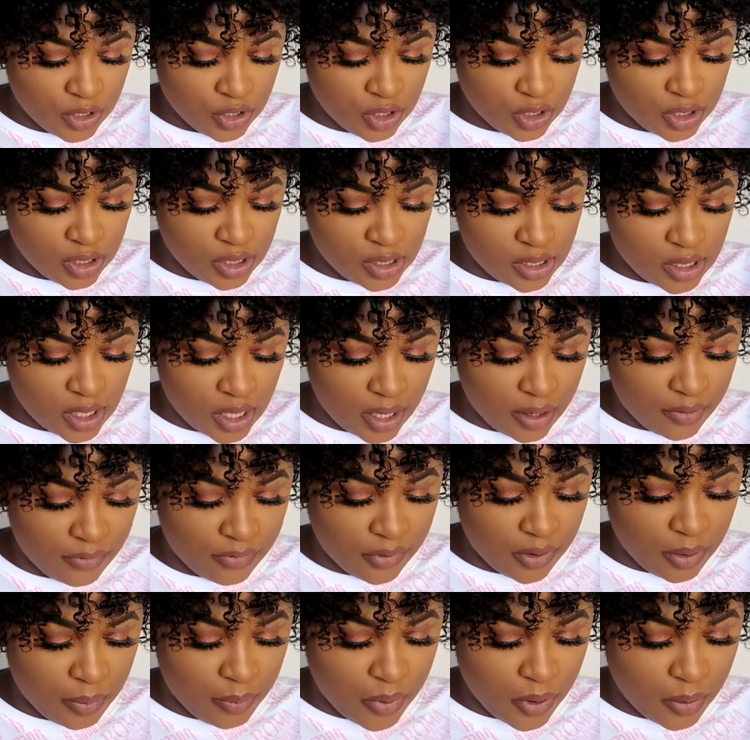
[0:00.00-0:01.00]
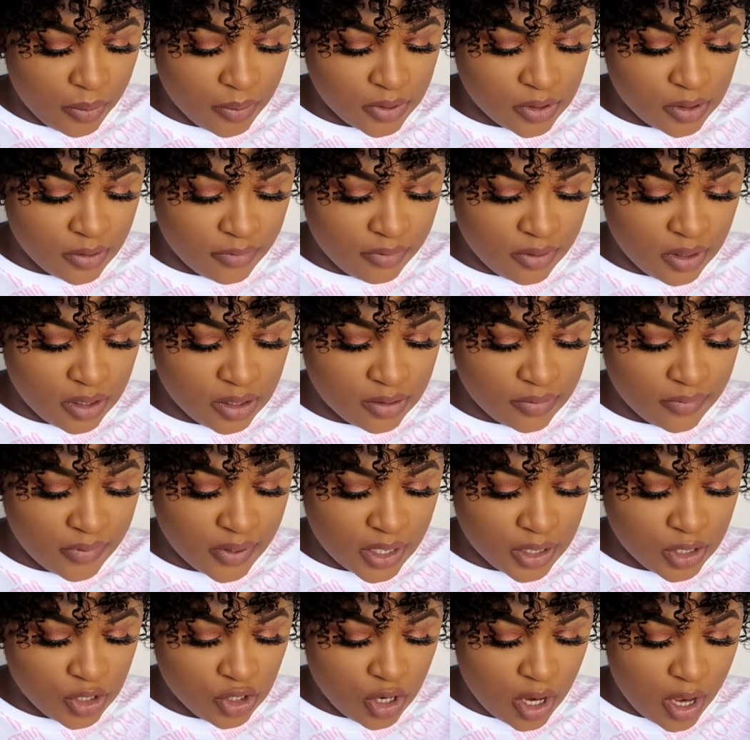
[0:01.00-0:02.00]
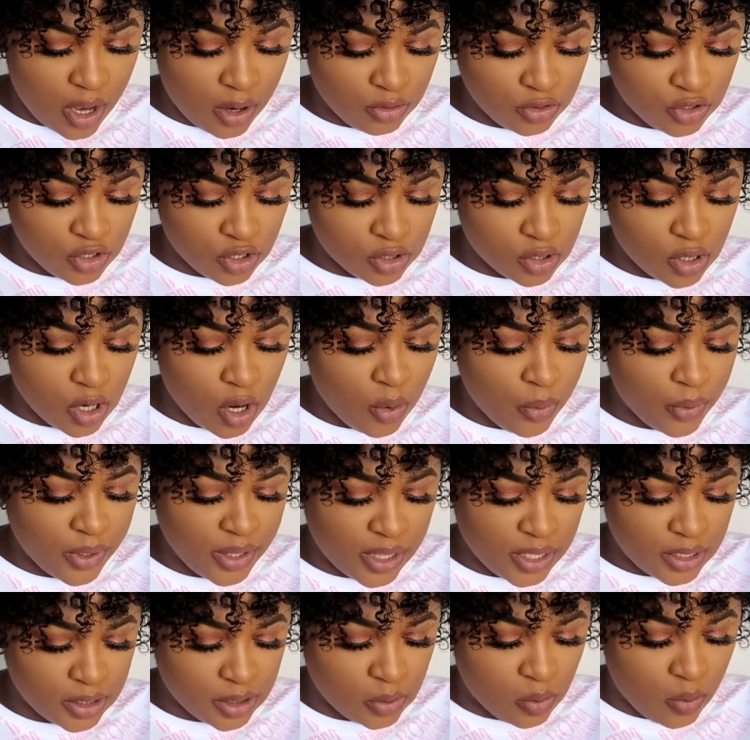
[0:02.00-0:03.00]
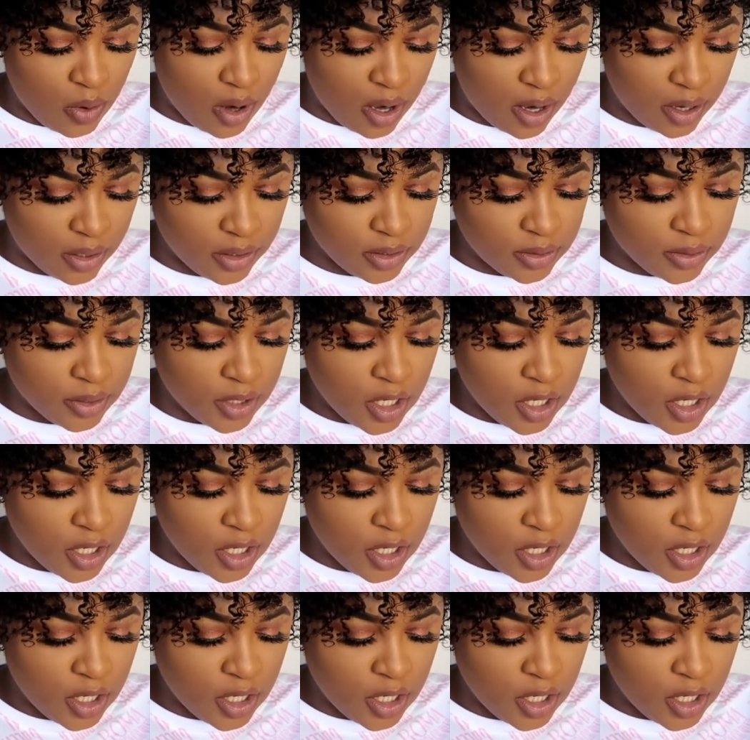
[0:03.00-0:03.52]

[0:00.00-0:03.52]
me just take, for the purpose of this video, I'll just go with this one.